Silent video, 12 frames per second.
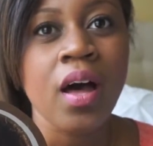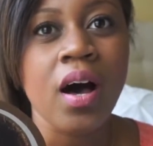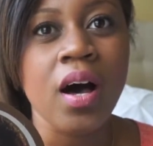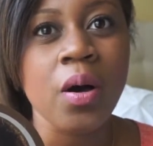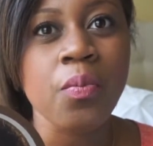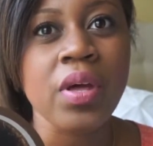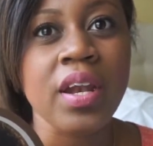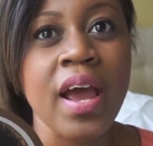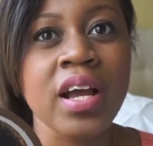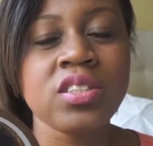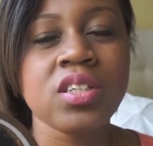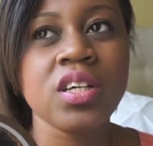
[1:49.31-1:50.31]
and
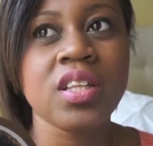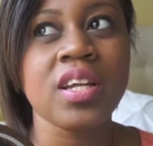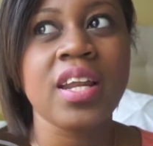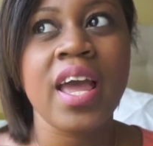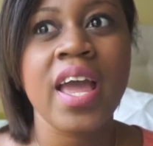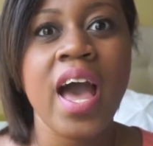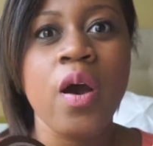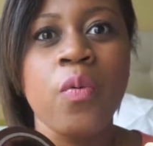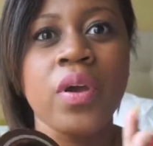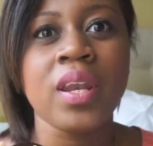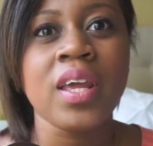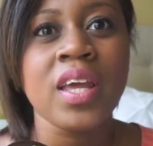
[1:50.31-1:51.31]
actually the day I
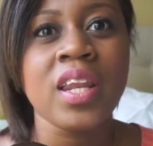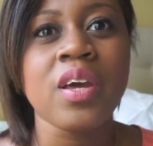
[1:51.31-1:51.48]
went in,